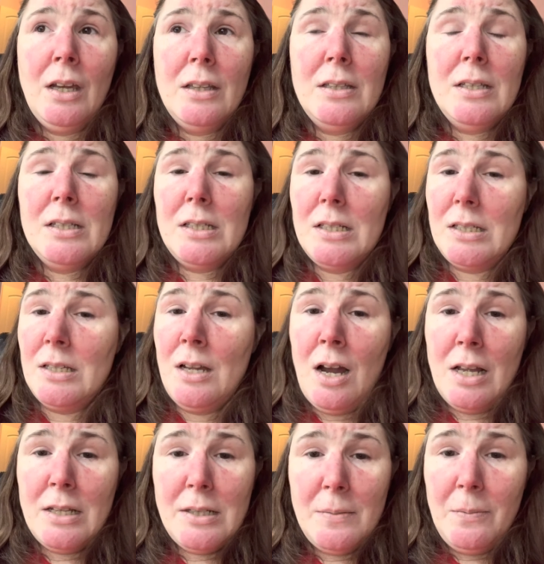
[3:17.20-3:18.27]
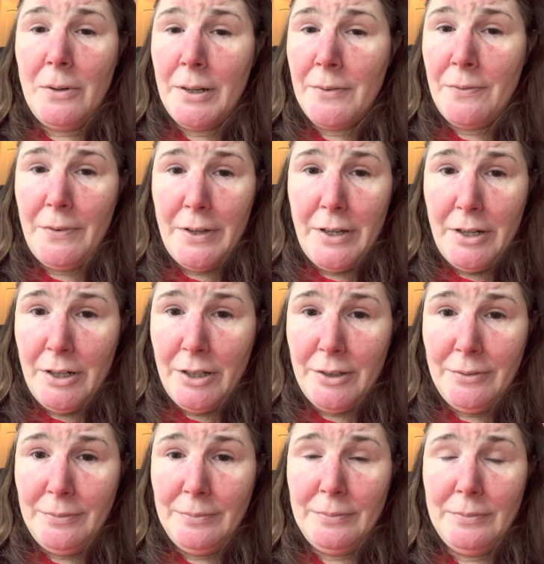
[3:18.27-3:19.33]
This is not to bring
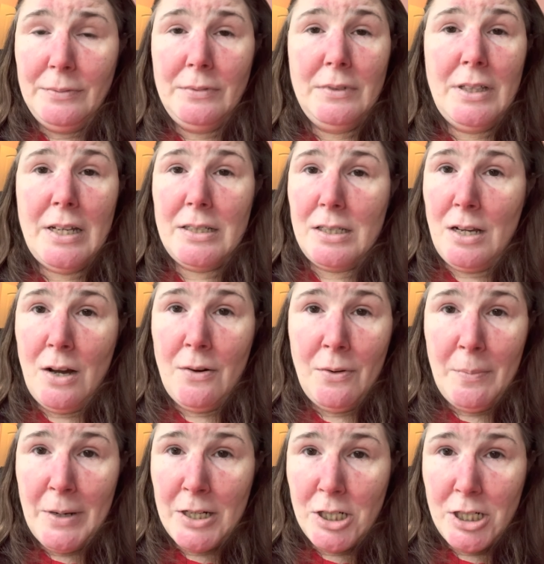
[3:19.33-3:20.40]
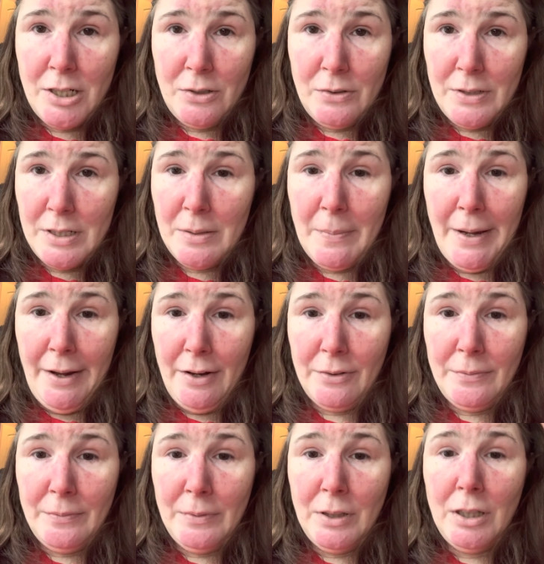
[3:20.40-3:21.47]
fear. That's not what my channel is about.